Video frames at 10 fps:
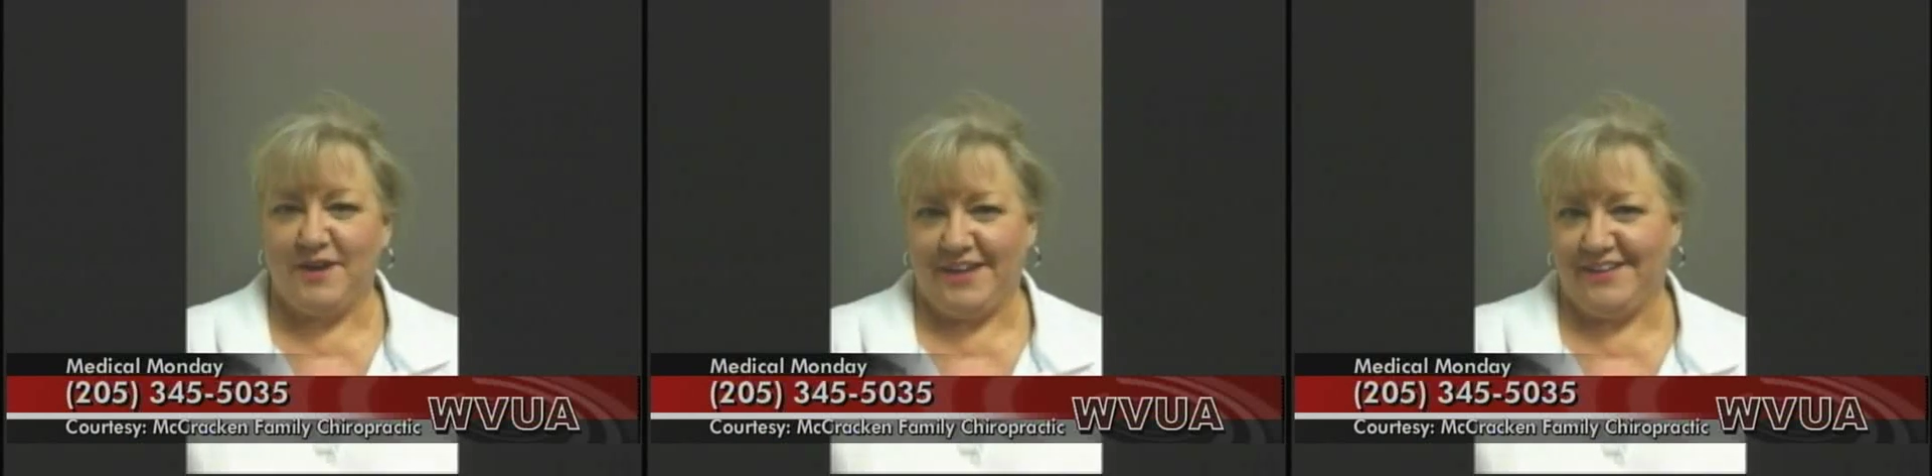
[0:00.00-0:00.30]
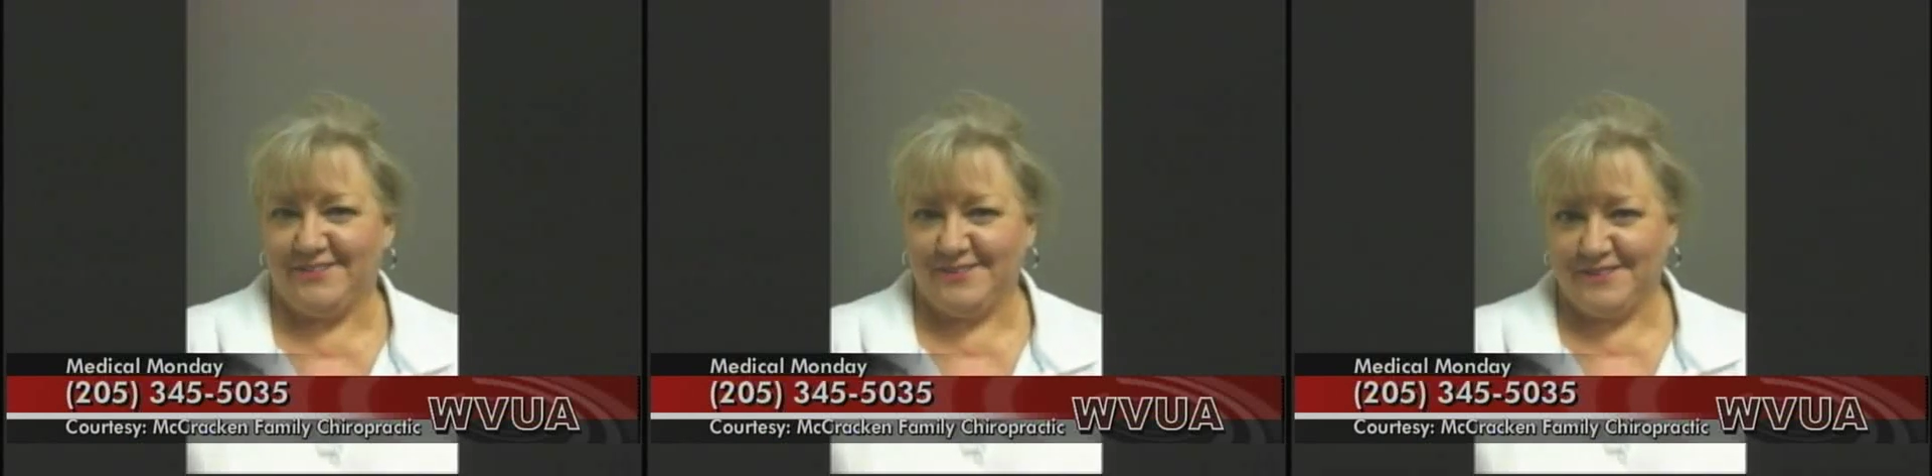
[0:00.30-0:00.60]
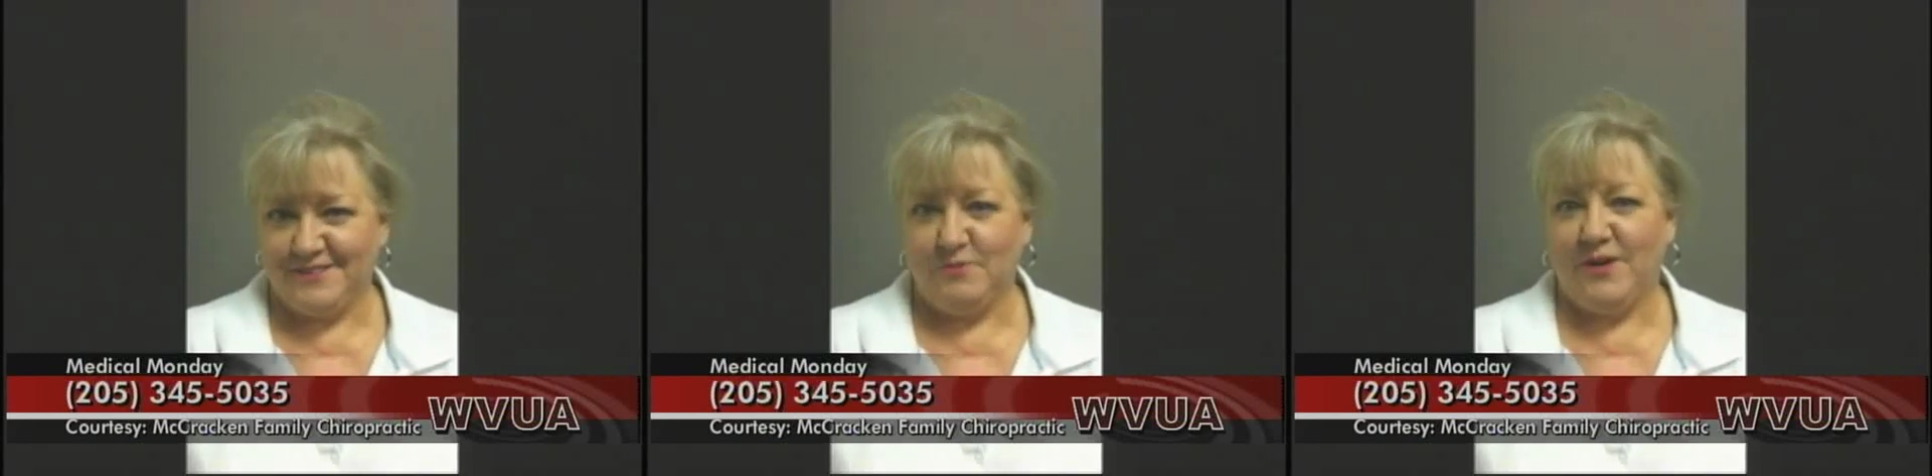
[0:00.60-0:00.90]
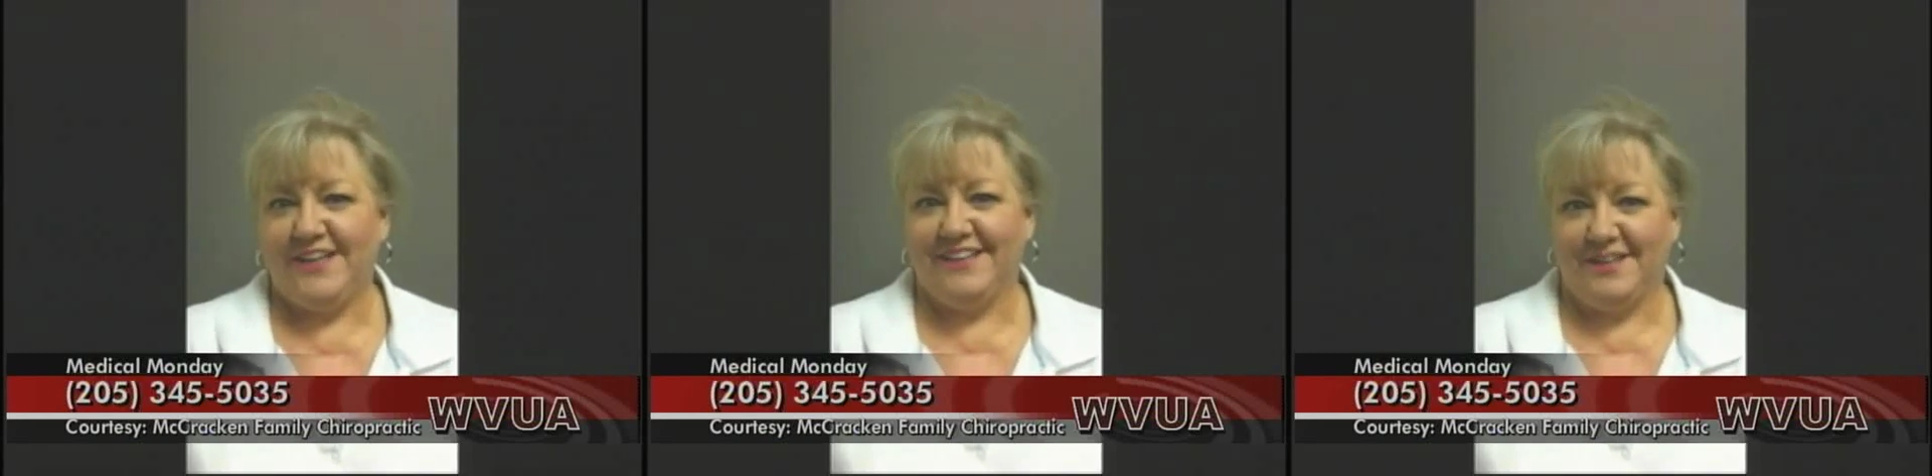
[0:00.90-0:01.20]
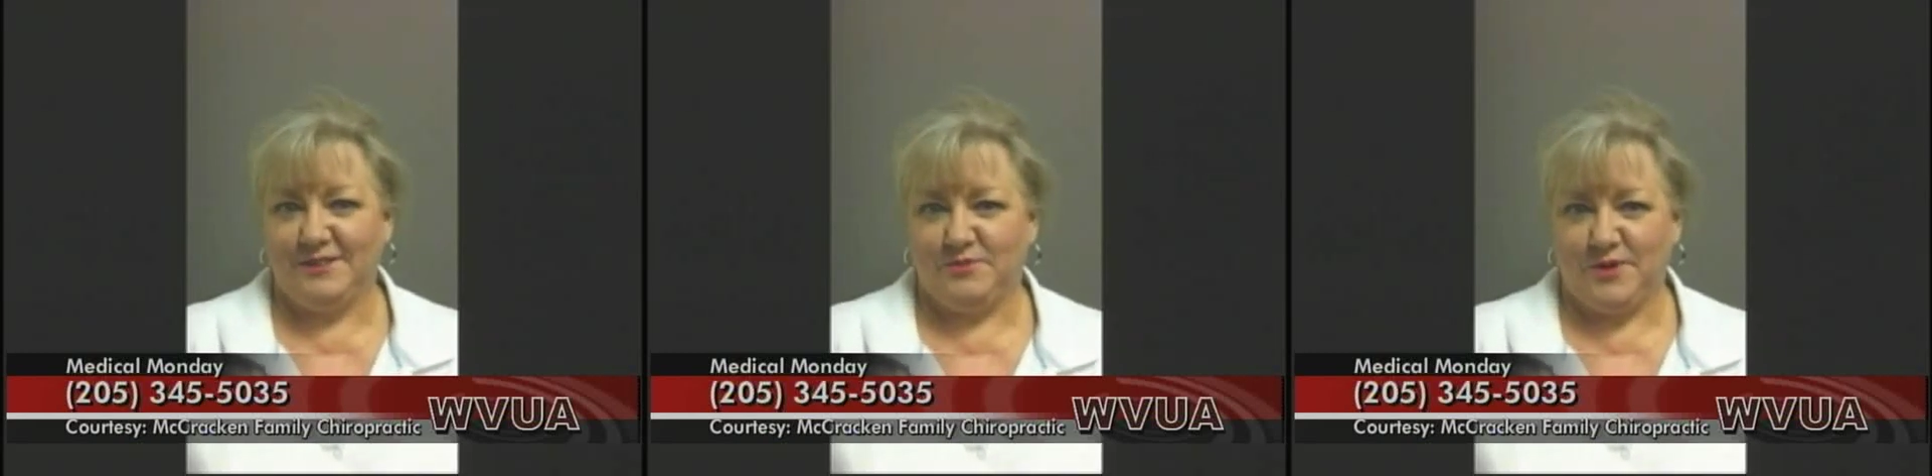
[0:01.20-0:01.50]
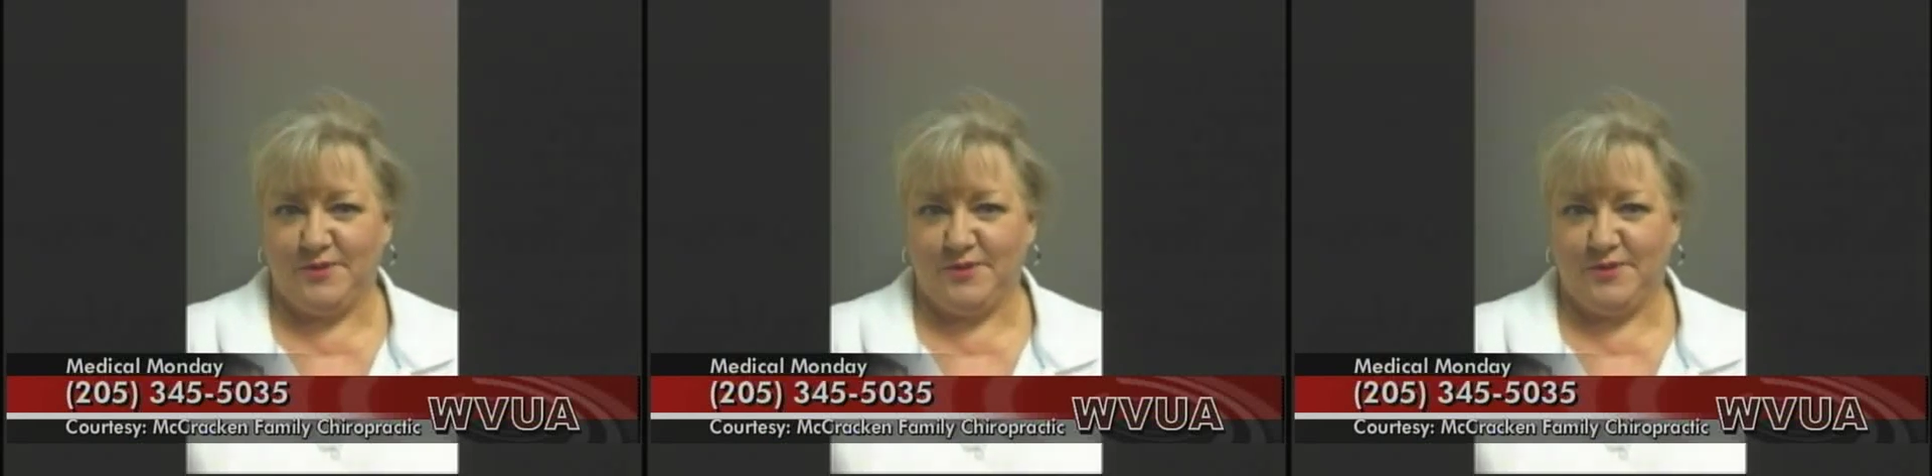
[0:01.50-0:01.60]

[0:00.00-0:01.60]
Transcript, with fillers: Michael's weight loss